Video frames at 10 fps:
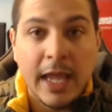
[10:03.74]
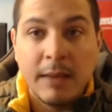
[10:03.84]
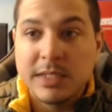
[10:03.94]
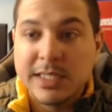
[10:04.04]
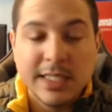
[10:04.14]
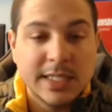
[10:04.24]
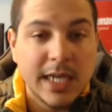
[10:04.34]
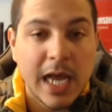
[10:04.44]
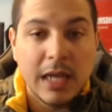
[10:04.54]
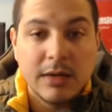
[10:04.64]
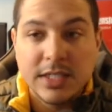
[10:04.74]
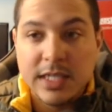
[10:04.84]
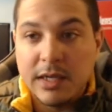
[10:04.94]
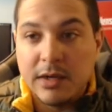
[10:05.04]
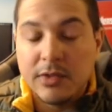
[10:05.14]
$60
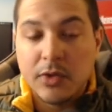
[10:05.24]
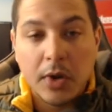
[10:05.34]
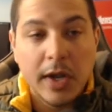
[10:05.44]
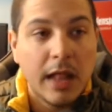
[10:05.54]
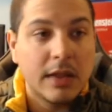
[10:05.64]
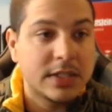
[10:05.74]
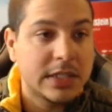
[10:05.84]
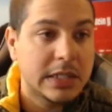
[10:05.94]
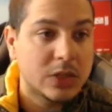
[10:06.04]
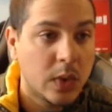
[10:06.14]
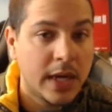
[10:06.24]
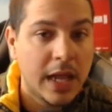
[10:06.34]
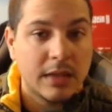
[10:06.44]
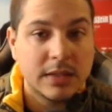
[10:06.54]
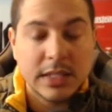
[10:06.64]
here, $30 here,
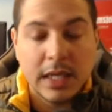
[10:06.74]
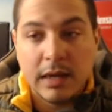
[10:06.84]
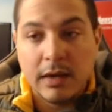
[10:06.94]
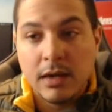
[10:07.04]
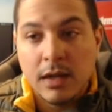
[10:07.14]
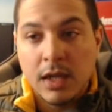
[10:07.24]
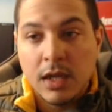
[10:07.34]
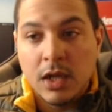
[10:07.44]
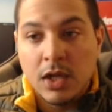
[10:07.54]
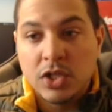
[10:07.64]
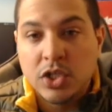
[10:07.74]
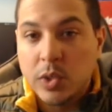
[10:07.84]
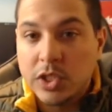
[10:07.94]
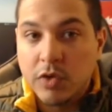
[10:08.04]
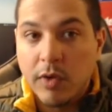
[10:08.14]
$20 there. So
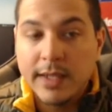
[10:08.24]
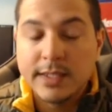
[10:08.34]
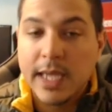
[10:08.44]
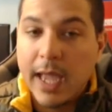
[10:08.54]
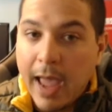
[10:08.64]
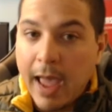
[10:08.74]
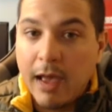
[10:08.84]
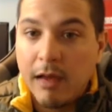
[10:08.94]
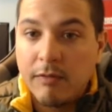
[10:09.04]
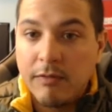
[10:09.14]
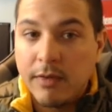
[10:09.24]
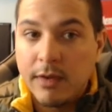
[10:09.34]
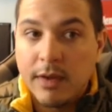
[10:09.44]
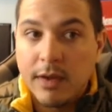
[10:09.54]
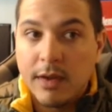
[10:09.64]
it's great to have
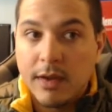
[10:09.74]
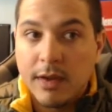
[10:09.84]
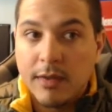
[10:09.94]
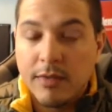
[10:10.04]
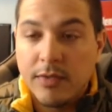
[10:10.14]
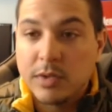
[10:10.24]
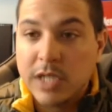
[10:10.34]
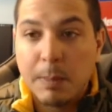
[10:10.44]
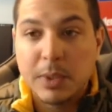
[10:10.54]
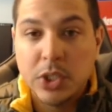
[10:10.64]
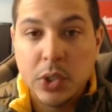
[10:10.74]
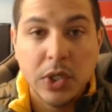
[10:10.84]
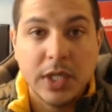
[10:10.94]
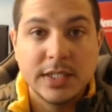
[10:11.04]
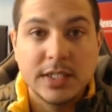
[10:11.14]
those
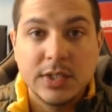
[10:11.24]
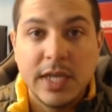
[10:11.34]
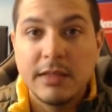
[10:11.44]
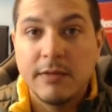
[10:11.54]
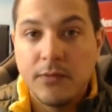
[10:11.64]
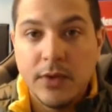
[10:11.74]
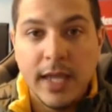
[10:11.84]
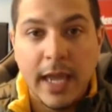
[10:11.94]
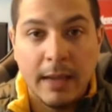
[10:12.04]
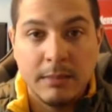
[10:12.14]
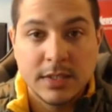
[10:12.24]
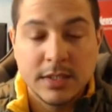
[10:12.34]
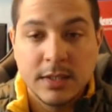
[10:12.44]
opportunities to get the free games.